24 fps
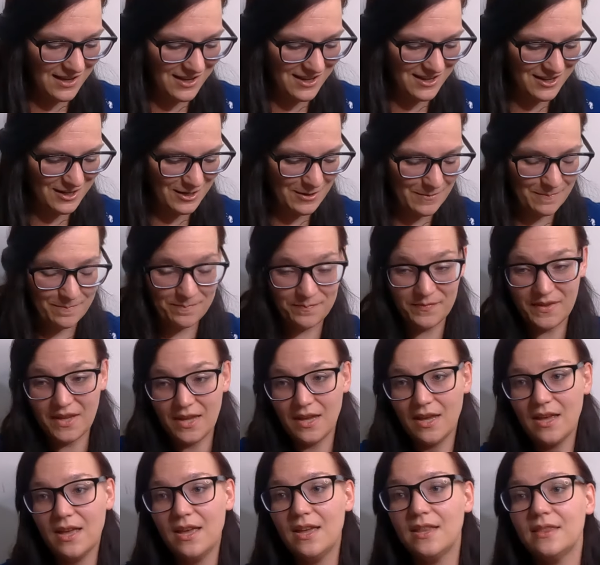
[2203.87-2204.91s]
um,
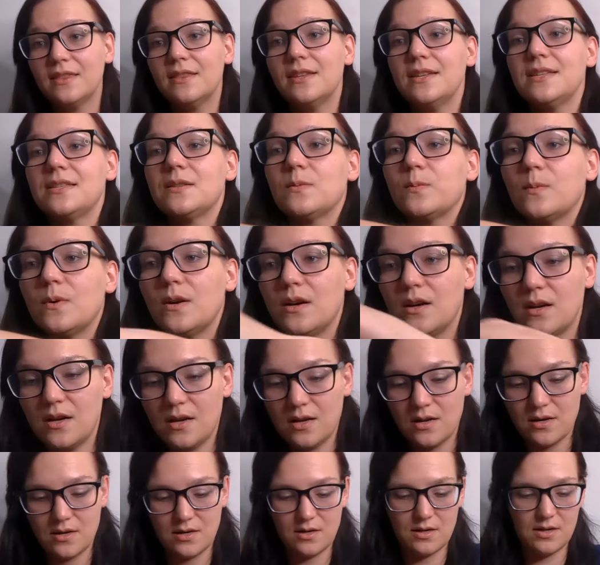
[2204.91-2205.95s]
this
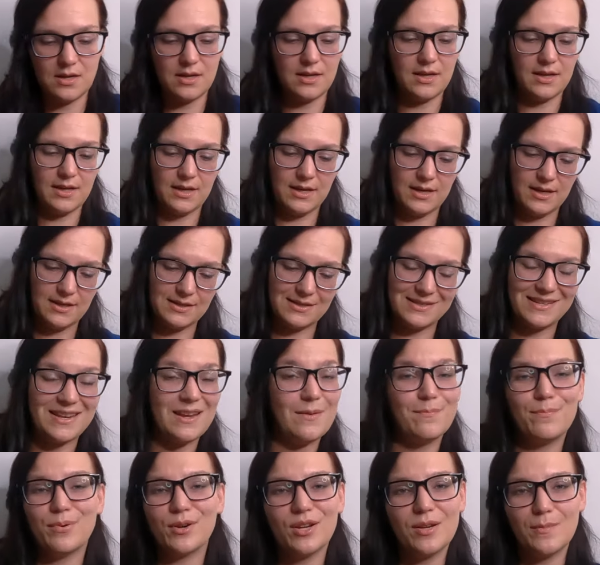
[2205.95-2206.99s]
one is, they
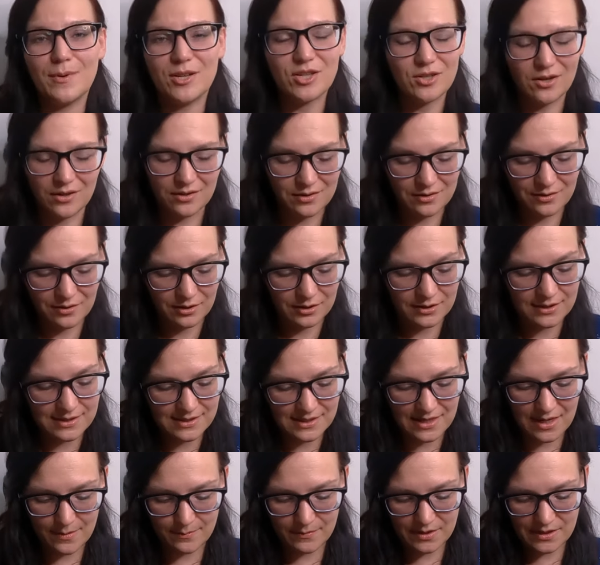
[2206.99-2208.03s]
pretty much all look the
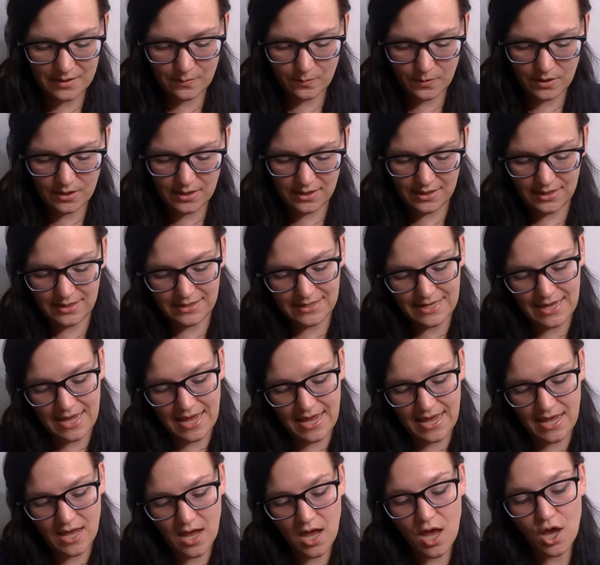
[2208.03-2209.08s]
same. This one is
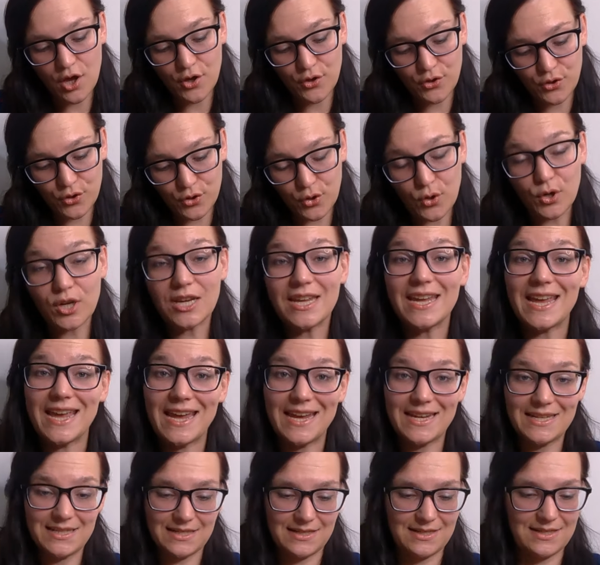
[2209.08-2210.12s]
a
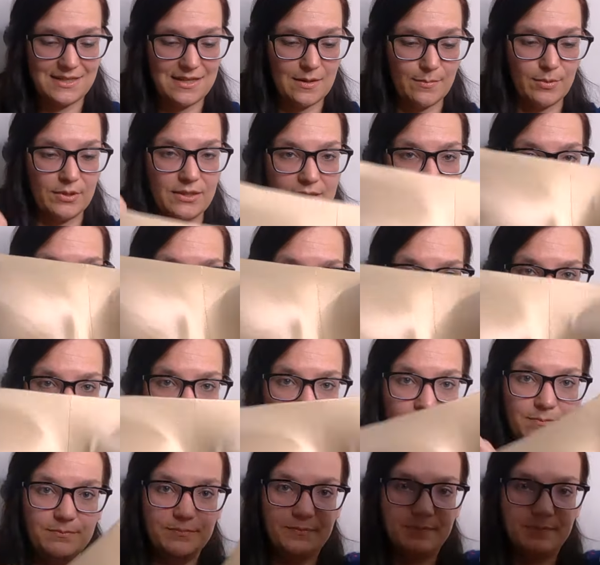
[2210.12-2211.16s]
thirty-eight double D.